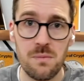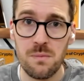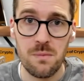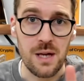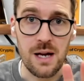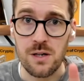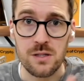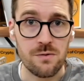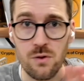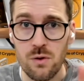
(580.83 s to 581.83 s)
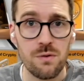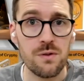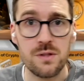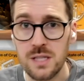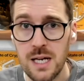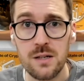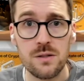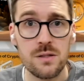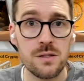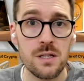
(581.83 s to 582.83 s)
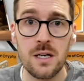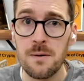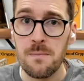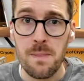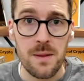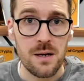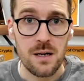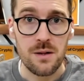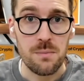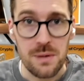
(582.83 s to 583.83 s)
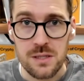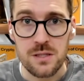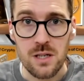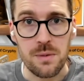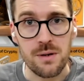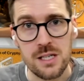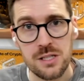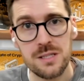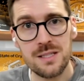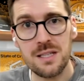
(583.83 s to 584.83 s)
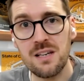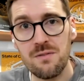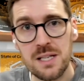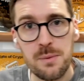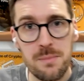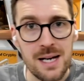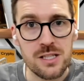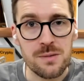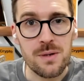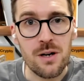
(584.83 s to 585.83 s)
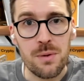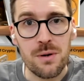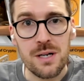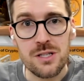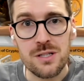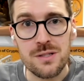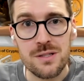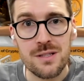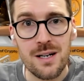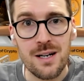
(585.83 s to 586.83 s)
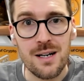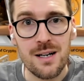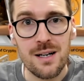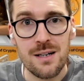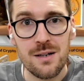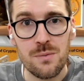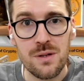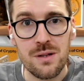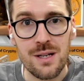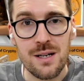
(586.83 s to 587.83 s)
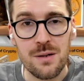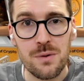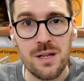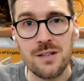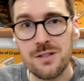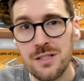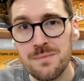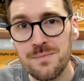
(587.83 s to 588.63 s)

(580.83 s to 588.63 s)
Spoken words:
the areas of growth, the sales, the business operations, and the investment management operations with Andres.